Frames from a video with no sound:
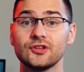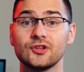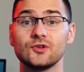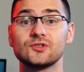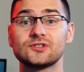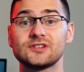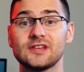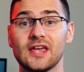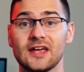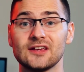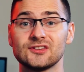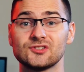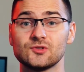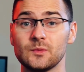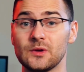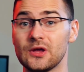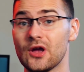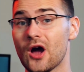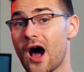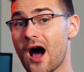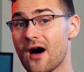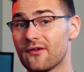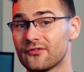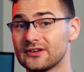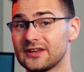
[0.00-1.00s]
use case
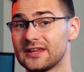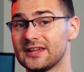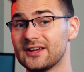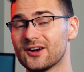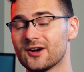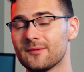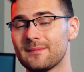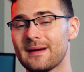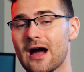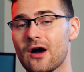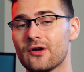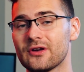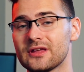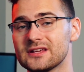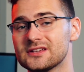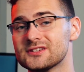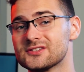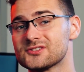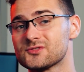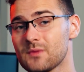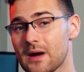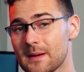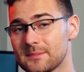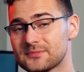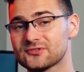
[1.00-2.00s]
we often hear about
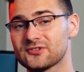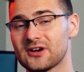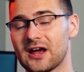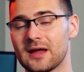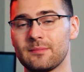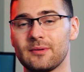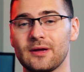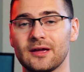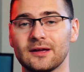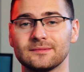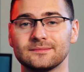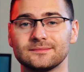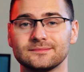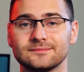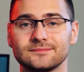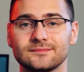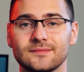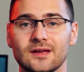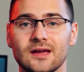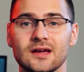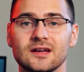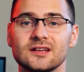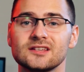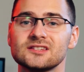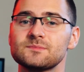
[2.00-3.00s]
is web scraping.
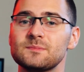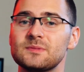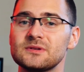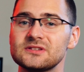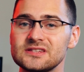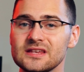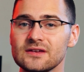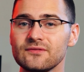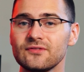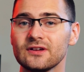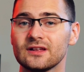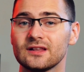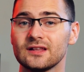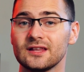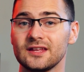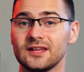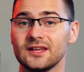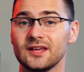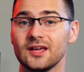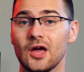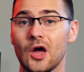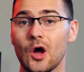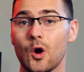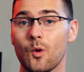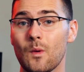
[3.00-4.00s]

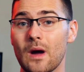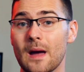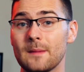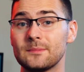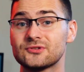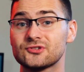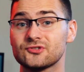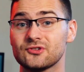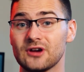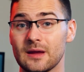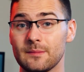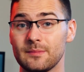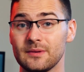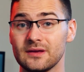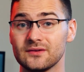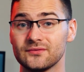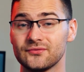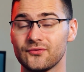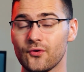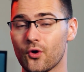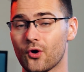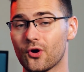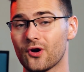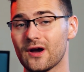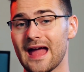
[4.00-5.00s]
Specifically, web scraping
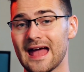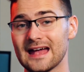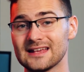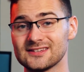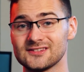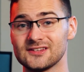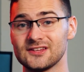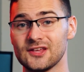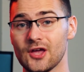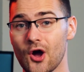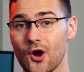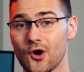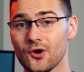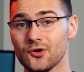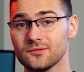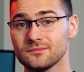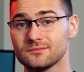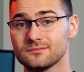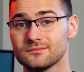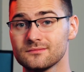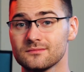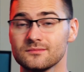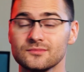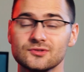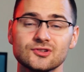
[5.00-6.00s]
for SEO,
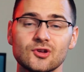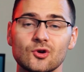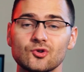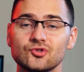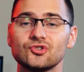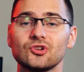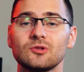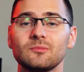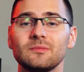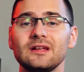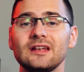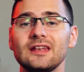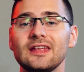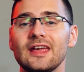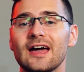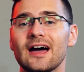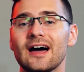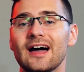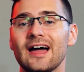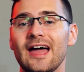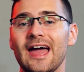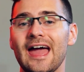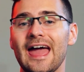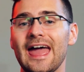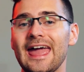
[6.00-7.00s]
social
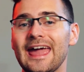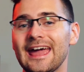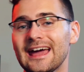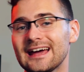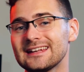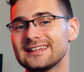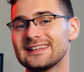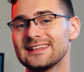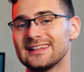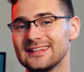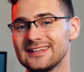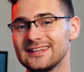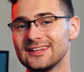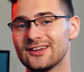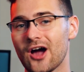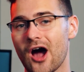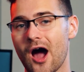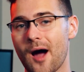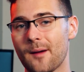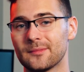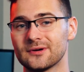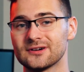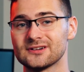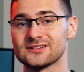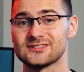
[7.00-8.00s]
media, and
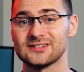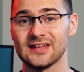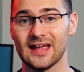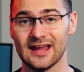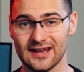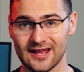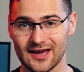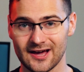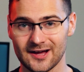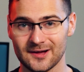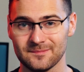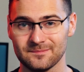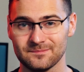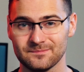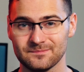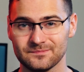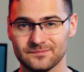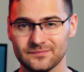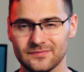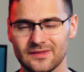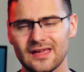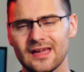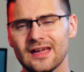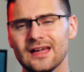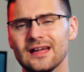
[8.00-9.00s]
e-commerce data.
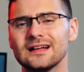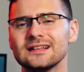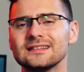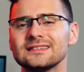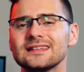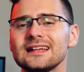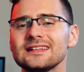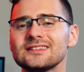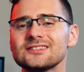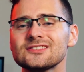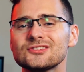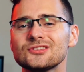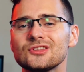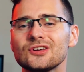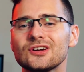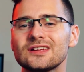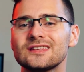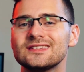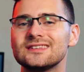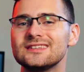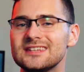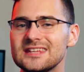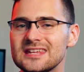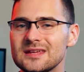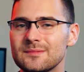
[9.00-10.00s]
Let's
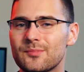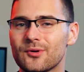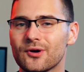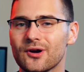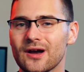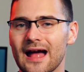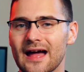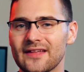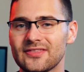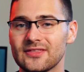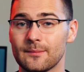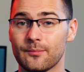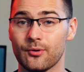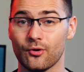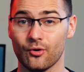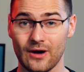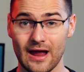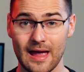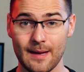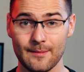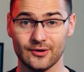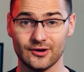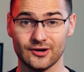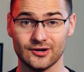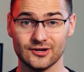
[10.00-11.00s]
look deeper at the
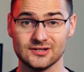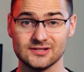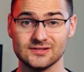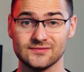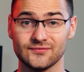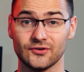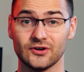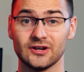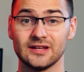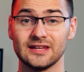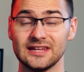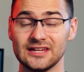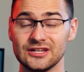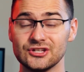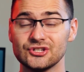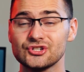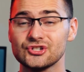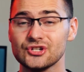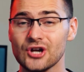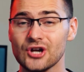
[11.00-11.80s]
parameters for each